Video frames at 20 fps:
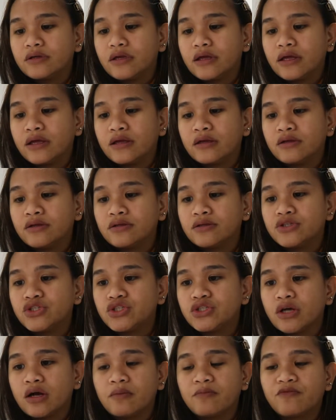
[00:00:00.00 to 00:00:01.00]
and
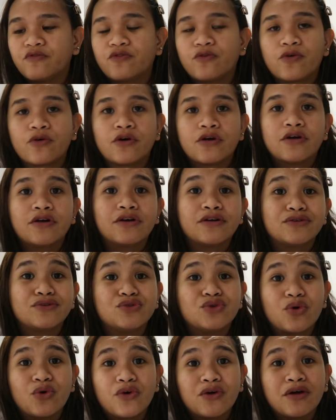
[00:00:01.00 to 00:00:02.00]
shop for her
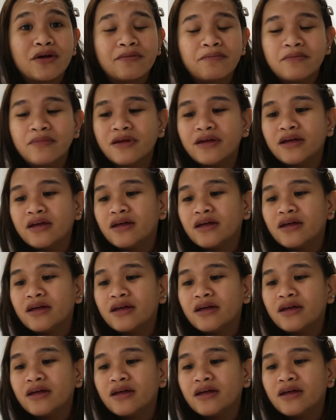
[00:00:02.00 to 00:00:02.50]
dorm